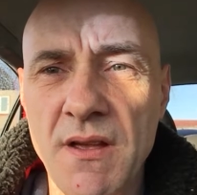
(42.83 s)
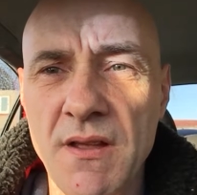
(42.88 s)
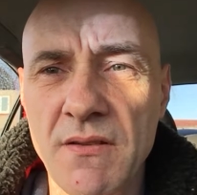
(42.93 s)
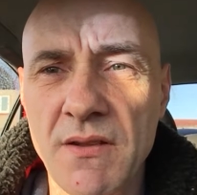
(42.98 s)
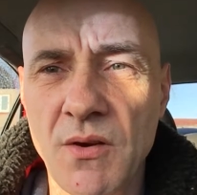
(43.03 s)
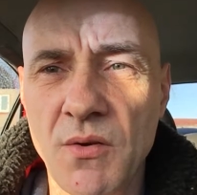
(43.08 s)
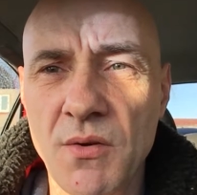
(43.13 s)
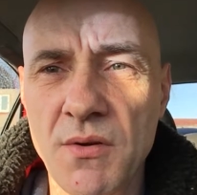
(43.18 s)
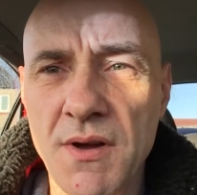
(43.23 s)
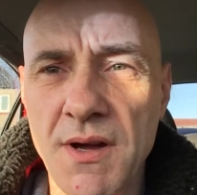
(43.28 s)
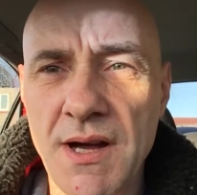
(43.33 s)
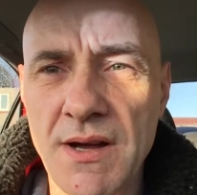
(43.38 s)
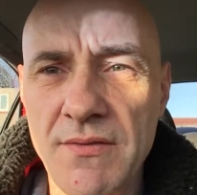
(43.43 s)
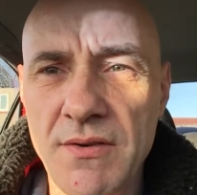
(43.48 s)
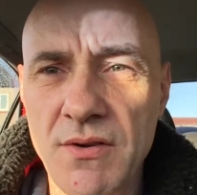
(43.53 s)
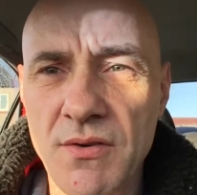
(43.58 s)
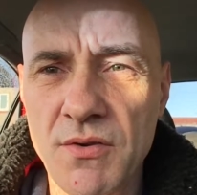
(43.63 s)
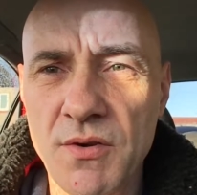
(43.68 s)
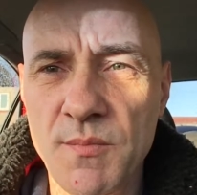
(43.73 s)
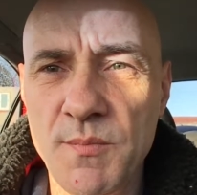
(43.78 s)
So I'm going to have
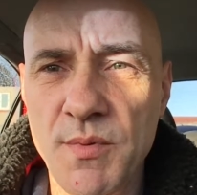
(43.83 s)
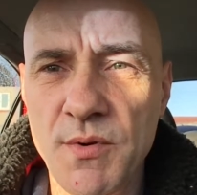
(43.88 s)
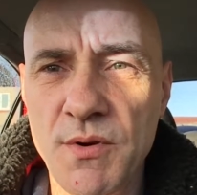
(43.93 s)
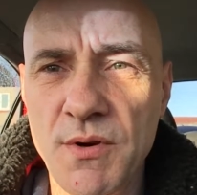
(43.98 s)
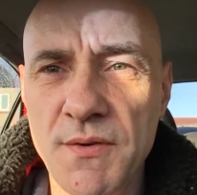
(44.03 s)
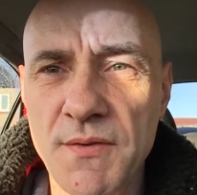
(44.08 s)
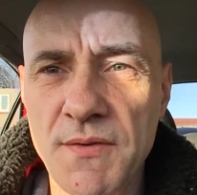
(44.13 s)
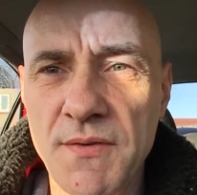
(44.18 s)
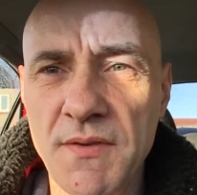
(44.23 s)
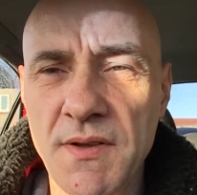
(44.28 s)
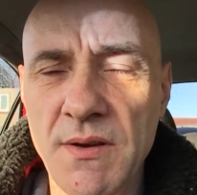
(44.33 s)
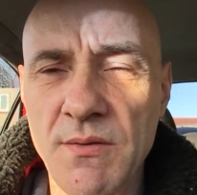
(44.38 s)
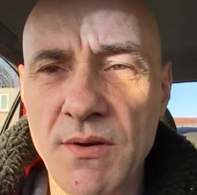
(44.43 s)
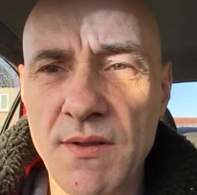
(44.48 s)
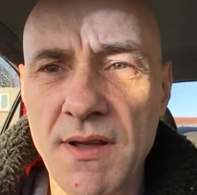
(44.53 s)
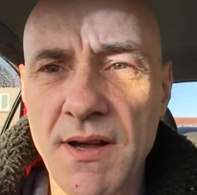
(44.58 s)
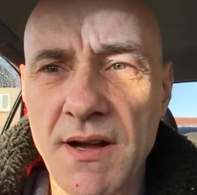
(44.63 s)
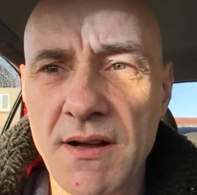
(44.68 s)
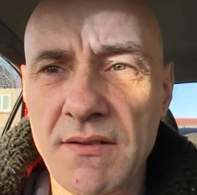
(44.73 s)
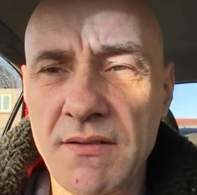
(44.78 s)
a look at both, see what
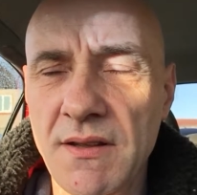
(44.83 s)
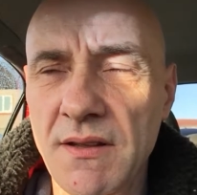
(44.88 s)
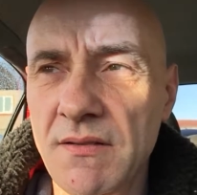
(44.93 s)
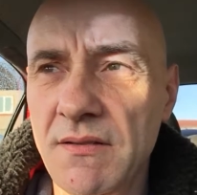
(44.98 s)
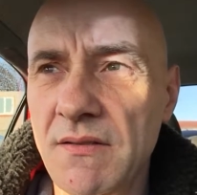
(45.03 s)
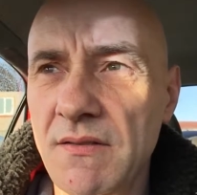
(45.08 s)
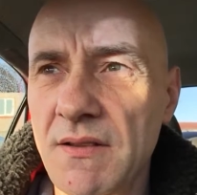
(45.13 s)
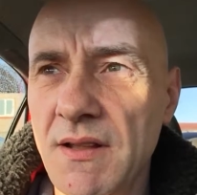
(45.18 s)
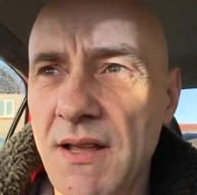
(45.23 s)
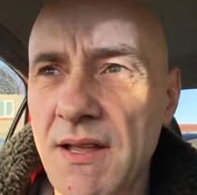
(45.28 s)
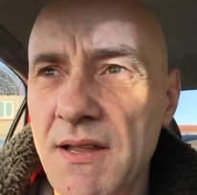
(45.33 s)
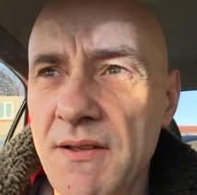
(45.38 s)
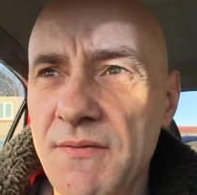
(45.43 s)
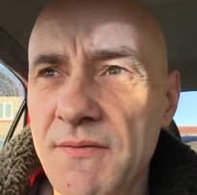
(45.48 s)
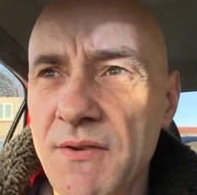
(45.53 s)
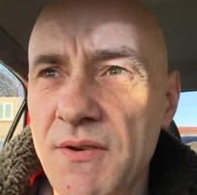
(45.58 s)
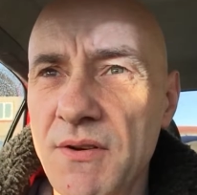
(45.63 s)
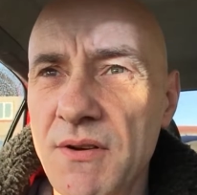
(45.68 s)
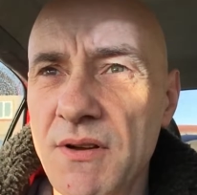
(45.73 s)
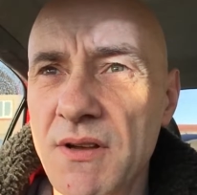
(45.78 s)
the access is like
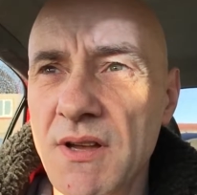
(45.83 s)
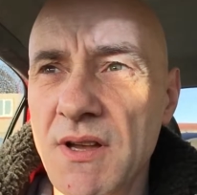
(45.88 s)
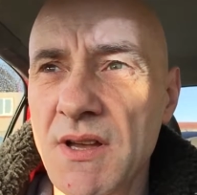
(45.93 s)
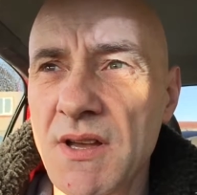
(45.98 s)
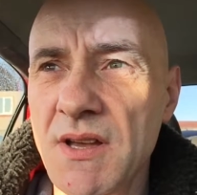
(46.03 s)
for,